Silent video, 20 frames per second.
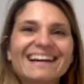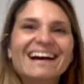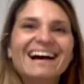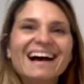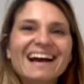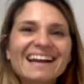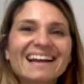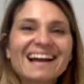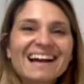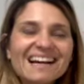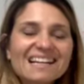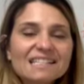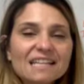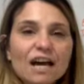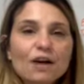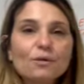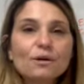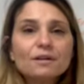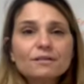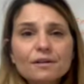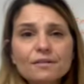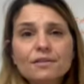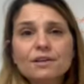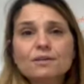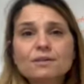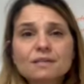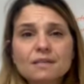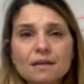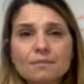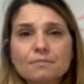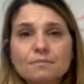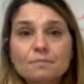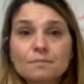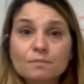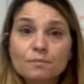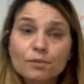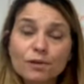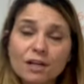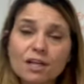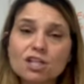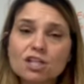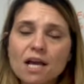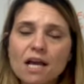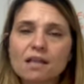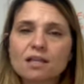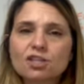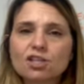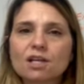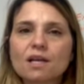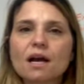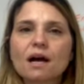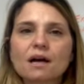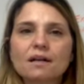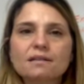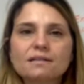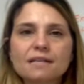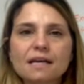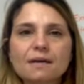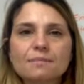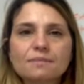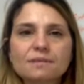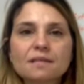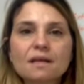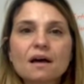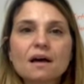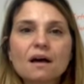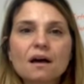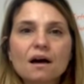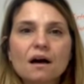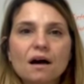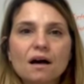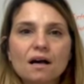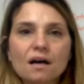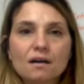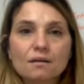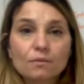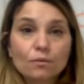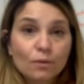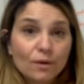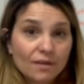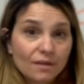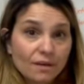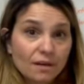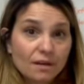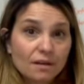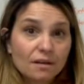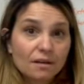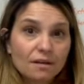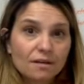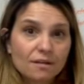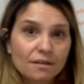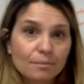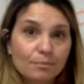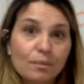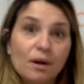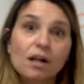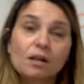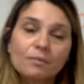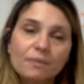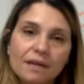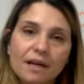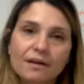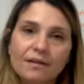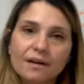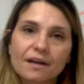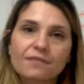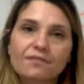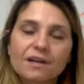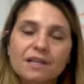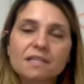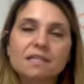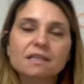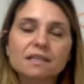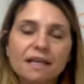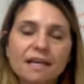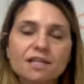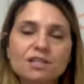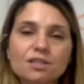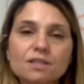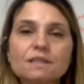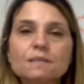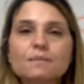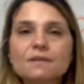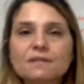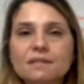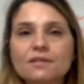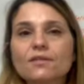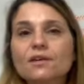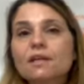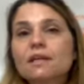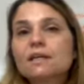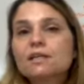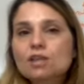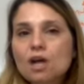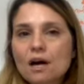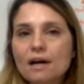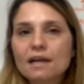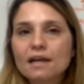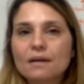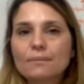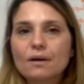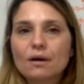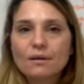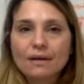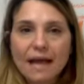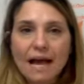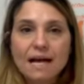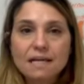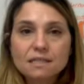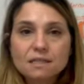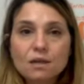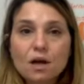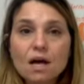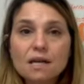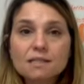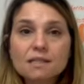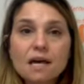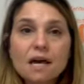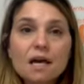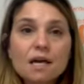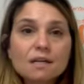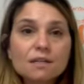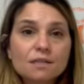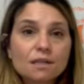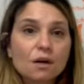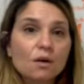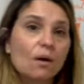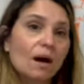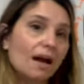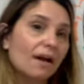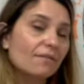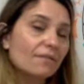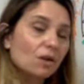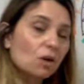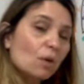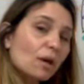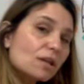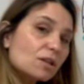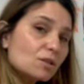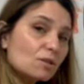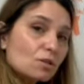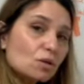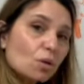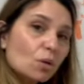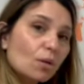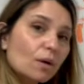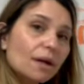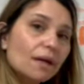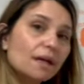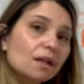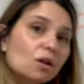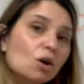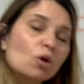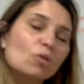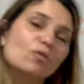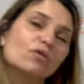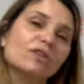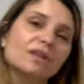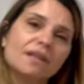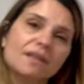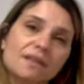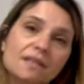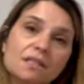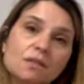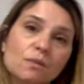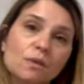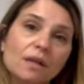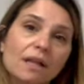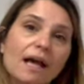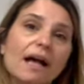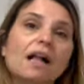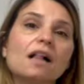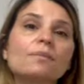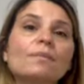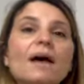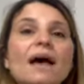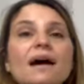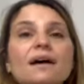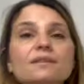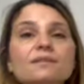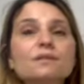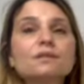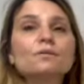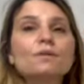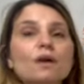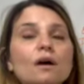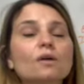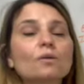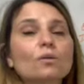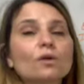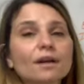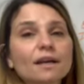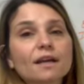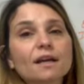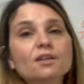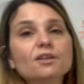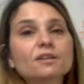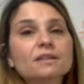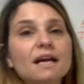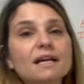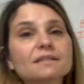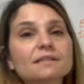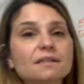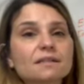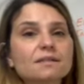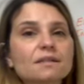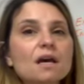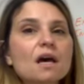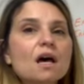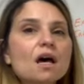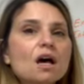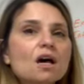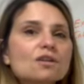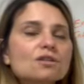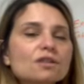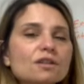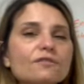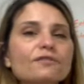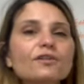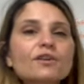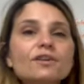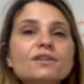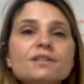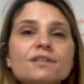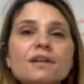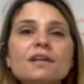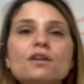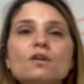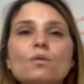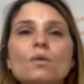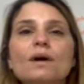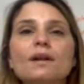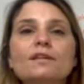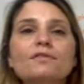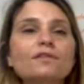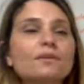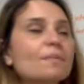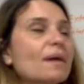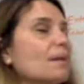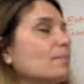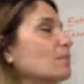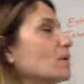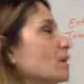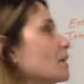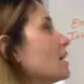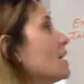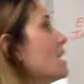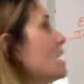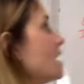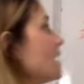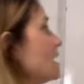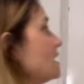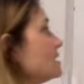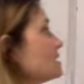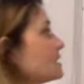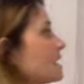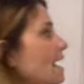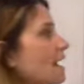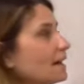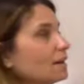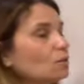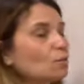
guys, I want to review some pretty challenging concepts within pulmonary ventilation, specifically talking about gas laws. So I have a quick tutorial. Hopefully this will help as you are working on your lessons. So the first thing you want to remember is that